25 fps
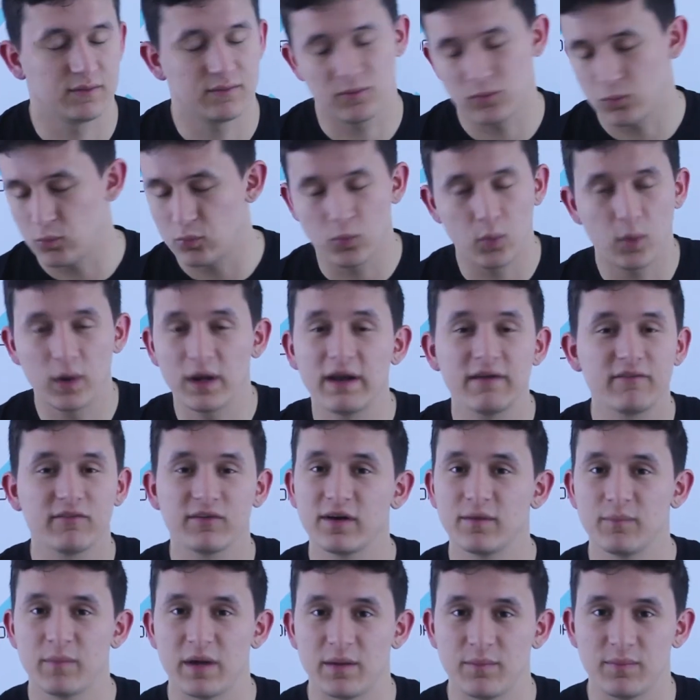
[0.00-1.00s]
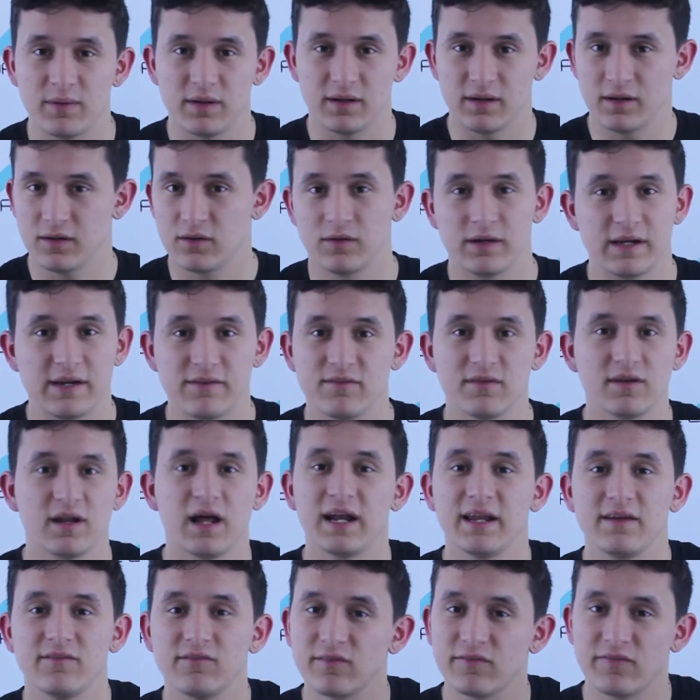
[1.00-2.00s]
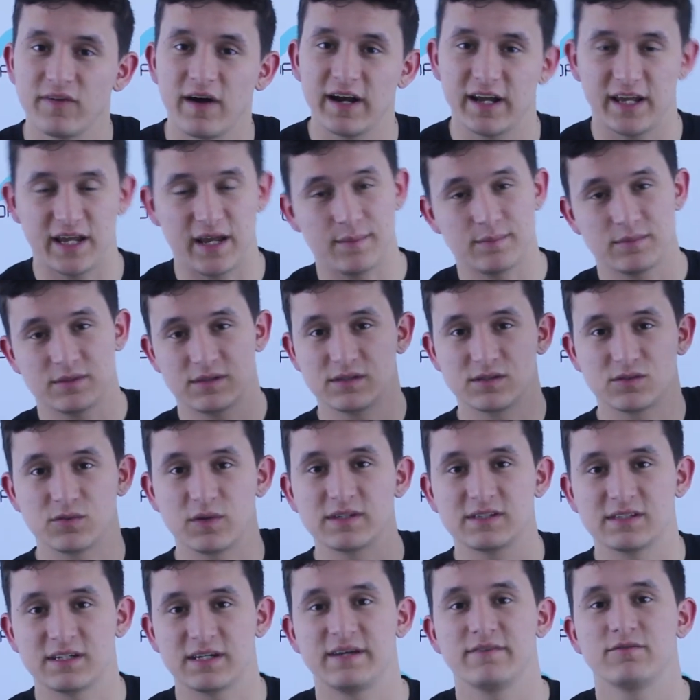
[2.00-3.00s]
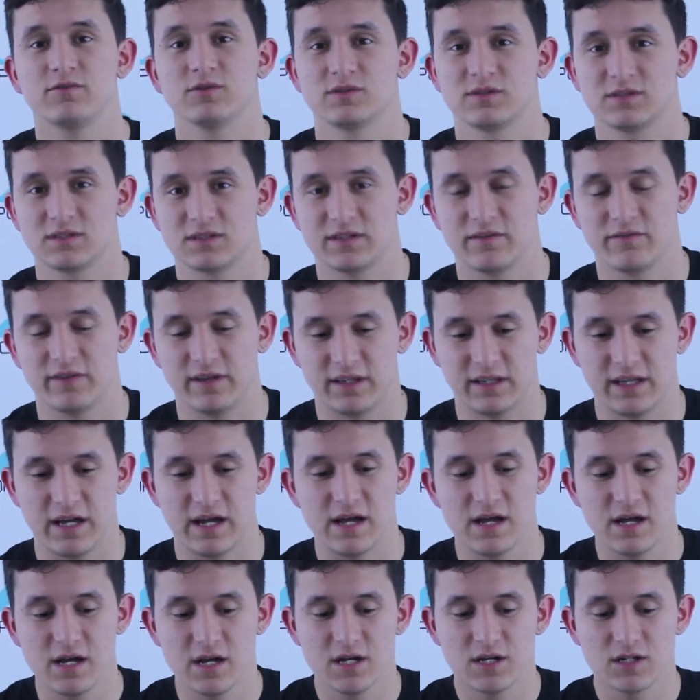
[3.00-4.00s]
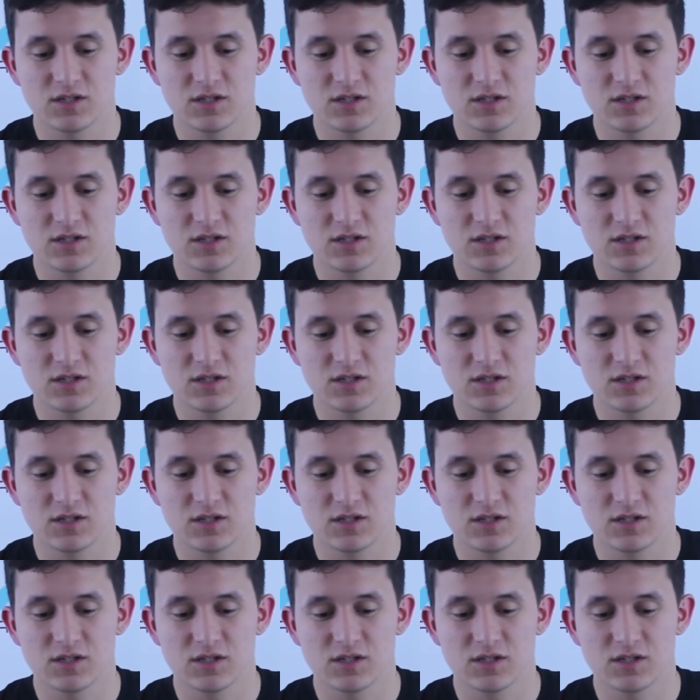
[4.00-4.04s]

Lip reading: Whatever it may be. Not even fighting games. It's Resident Evils and stuff like that.